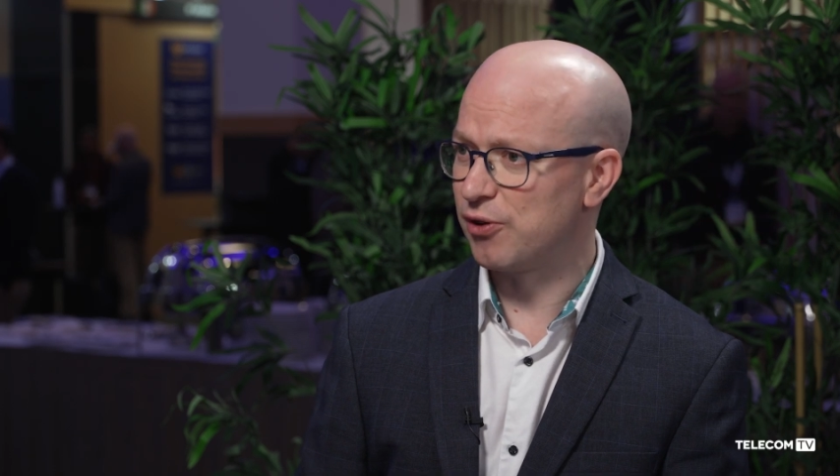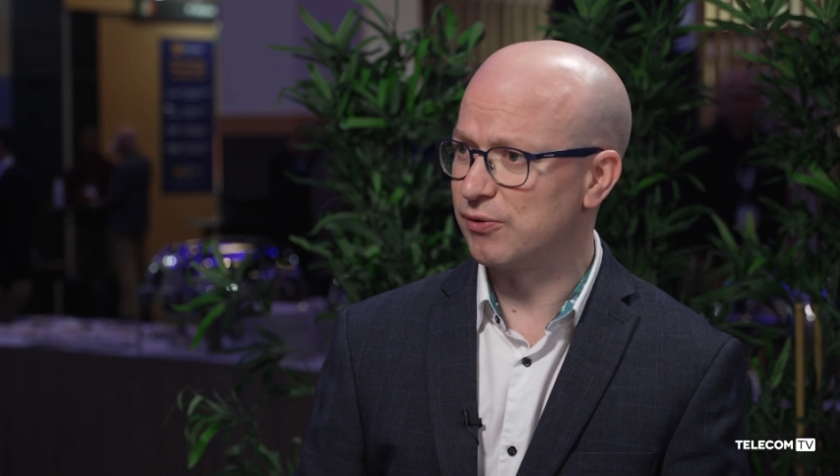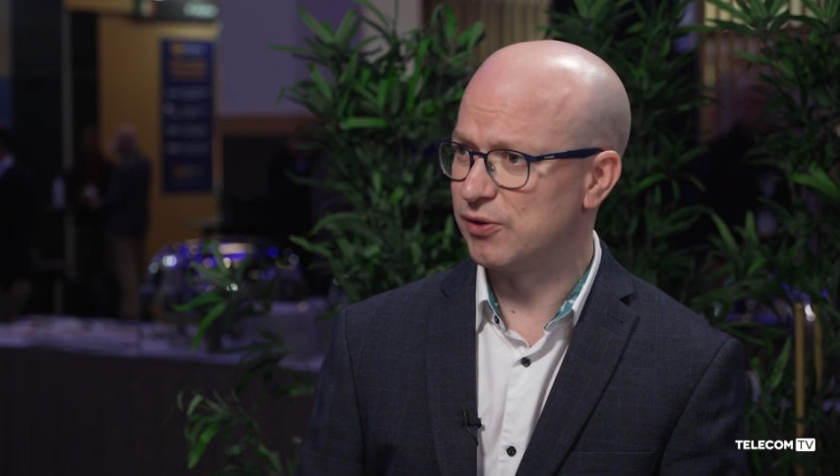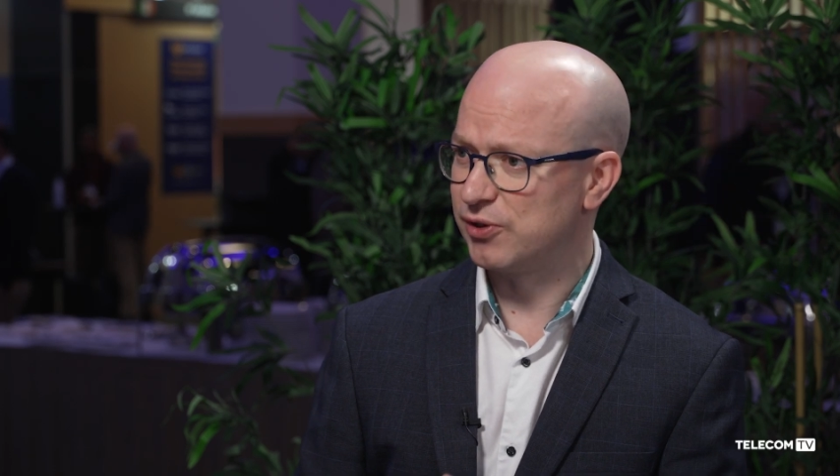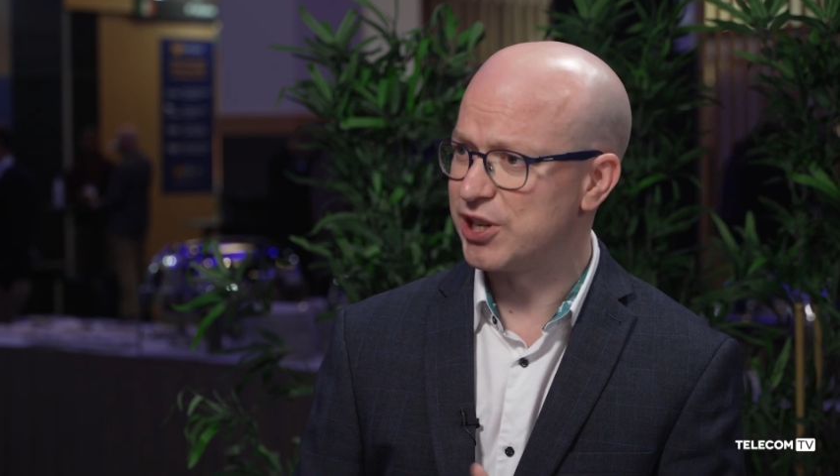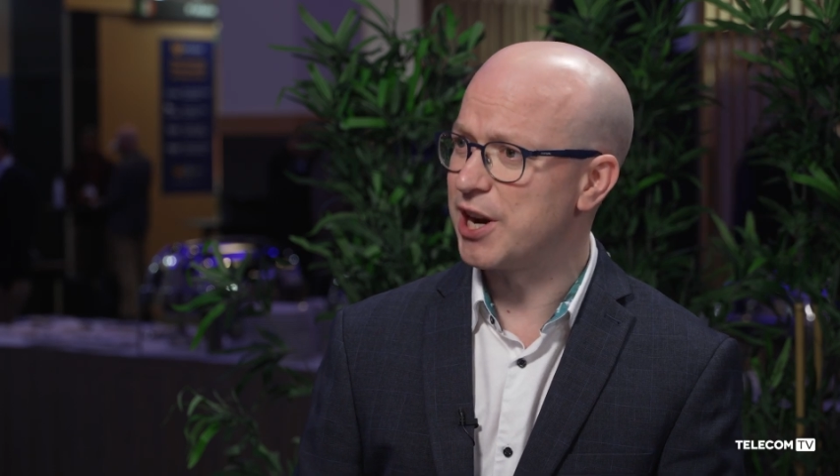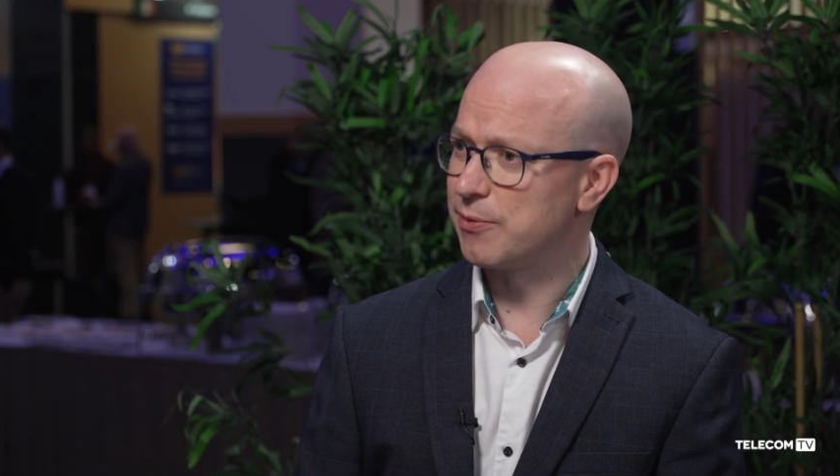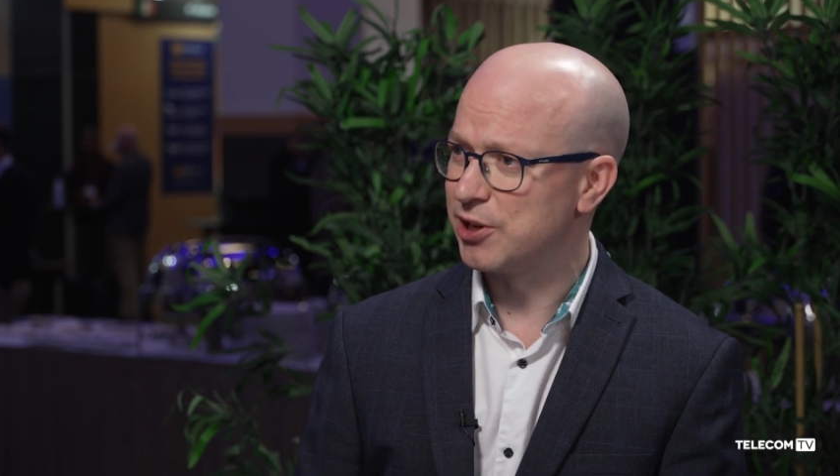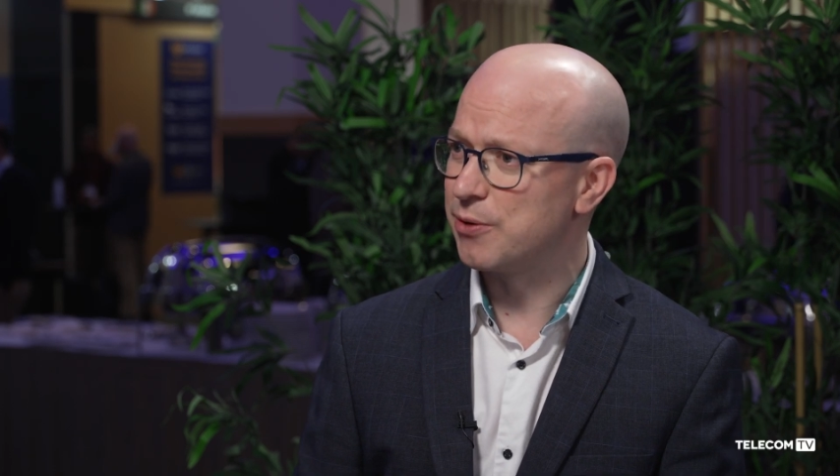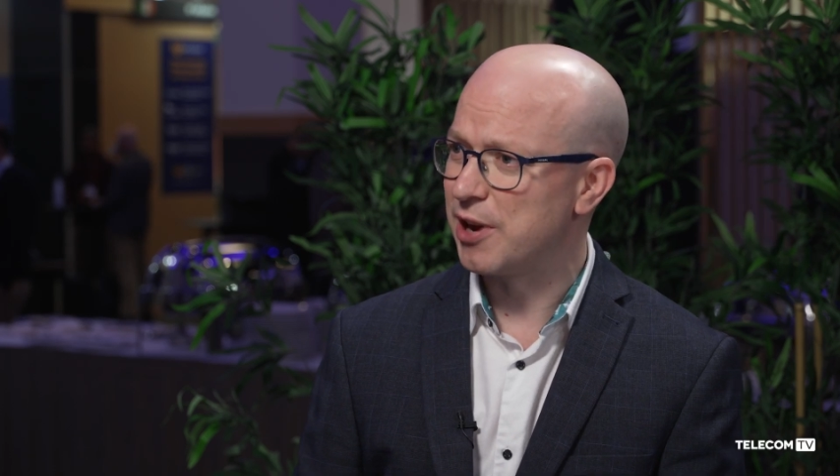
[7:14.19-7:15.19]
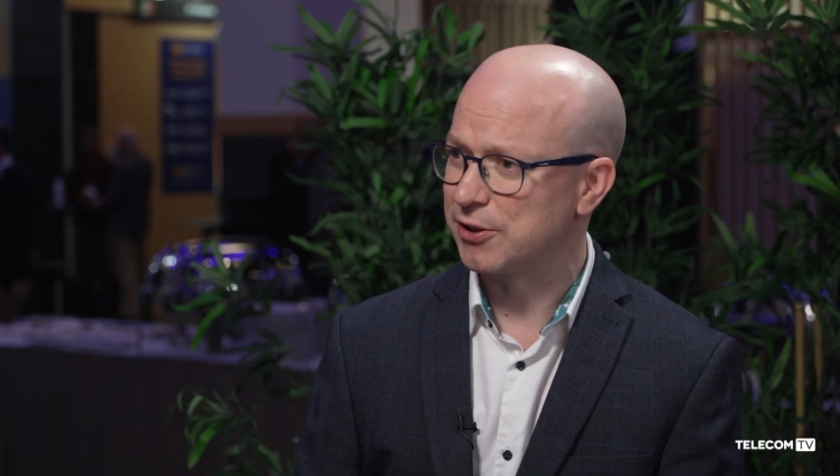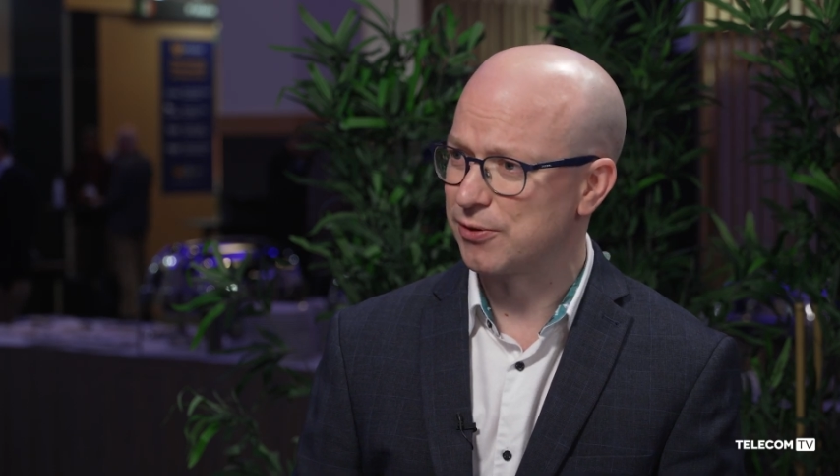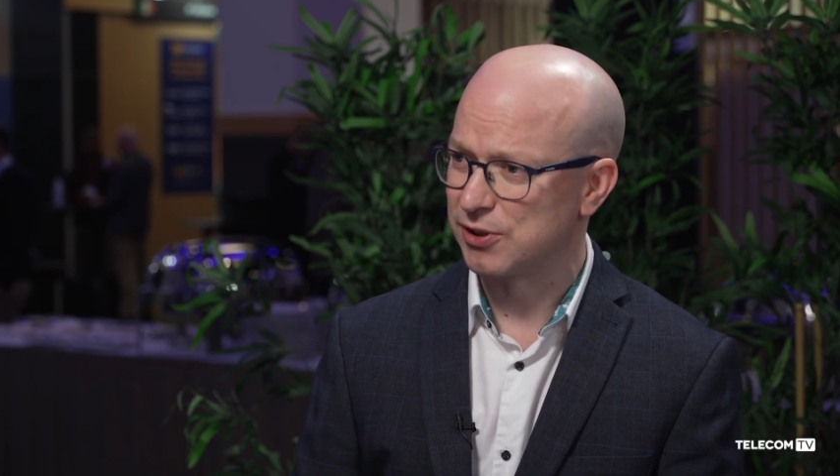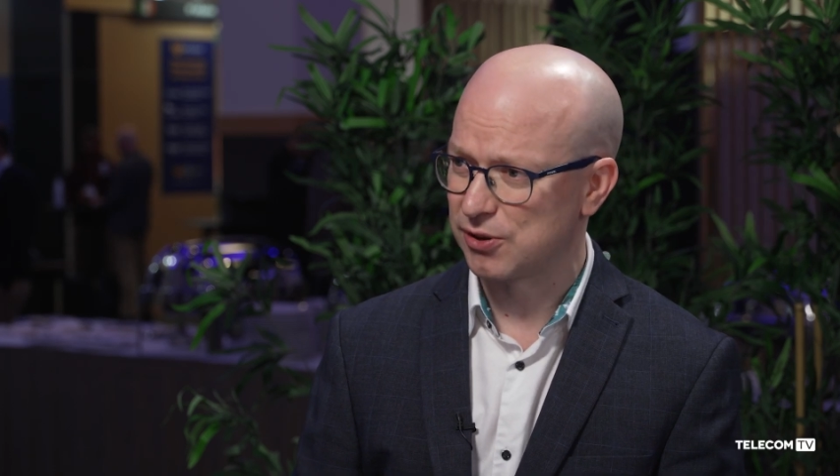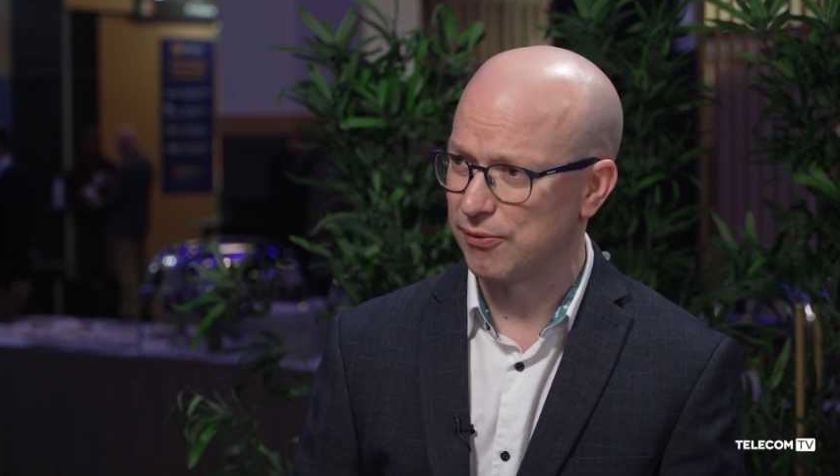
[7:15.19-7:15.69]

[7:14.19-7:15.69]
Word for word: for, for, genuine new entrants.